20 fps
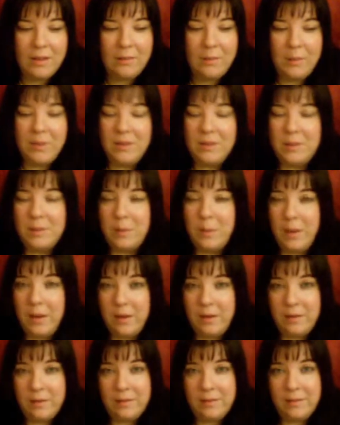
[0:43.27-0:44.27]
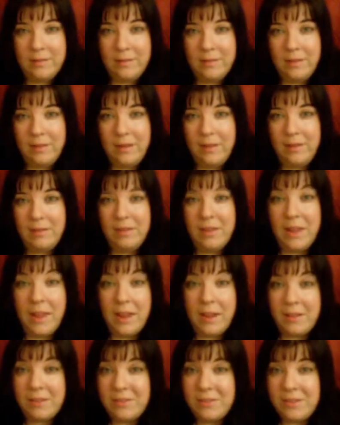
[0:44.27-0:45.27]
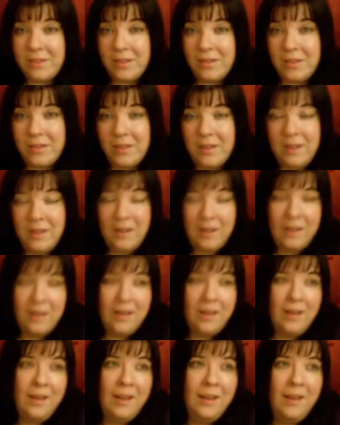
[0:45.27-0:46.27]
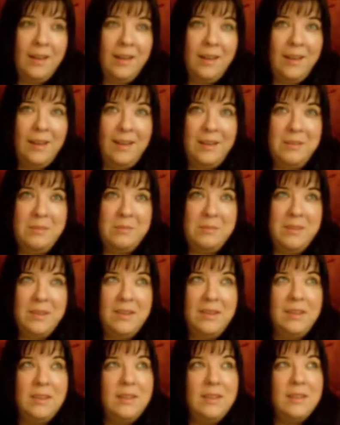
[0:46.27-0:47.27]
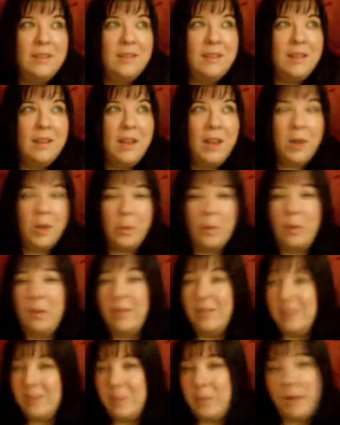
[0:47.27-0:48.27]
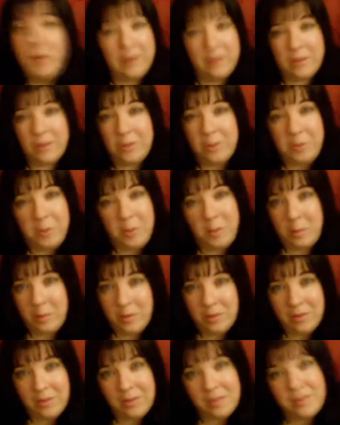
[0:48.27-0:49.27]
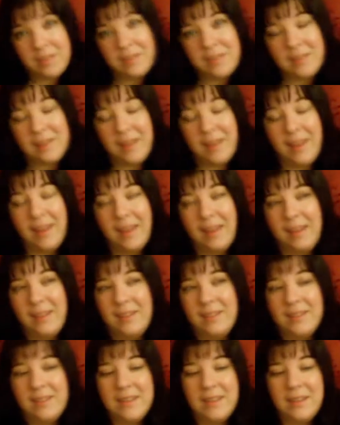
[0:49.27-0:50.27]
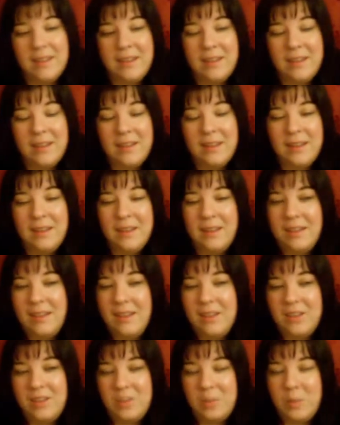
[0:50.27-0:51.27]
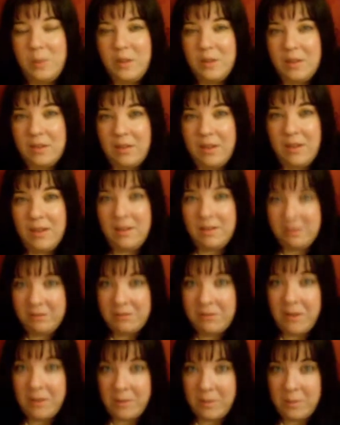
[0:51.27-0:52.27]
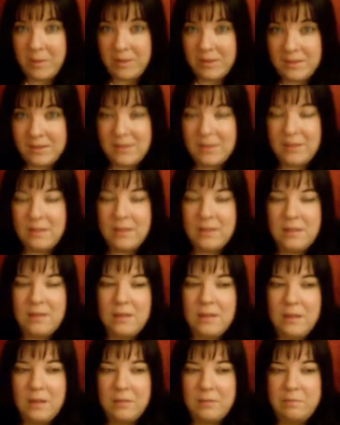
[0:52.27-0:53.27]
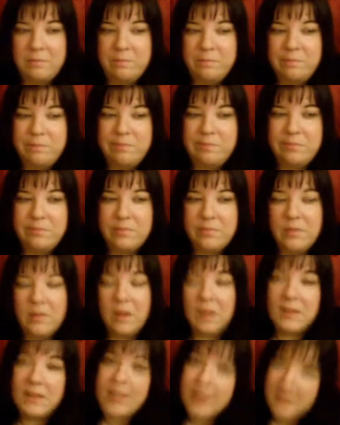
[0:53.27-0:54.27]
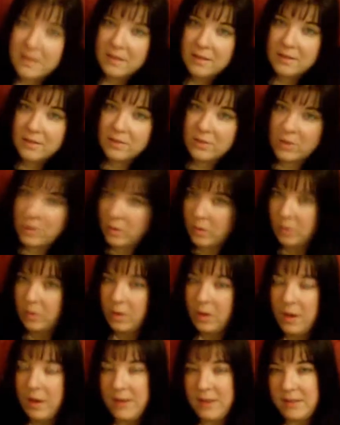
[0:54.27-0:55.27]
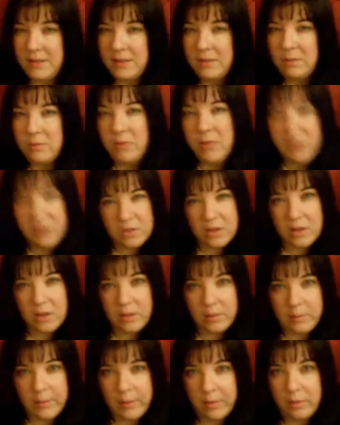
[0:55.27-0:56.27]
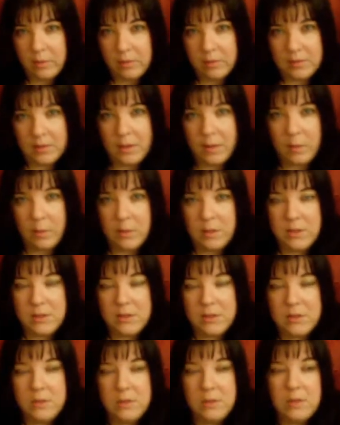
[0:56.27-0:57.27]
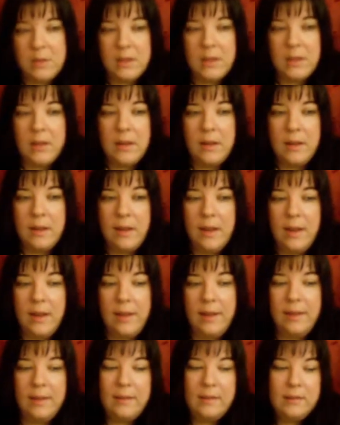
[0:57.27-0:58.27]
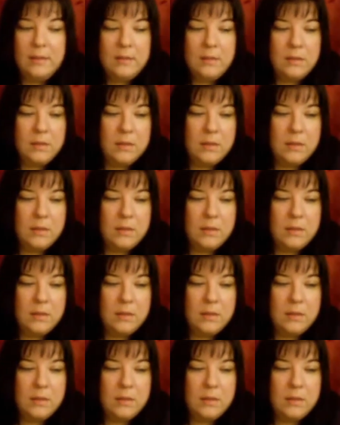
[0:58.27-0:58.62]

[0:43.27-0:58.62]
been inspired. I've laughed. I hope I've inspired other people, and it's just been a great 5 months. On the negatives though, I didn't reach a lot of my goals that I wanted to, and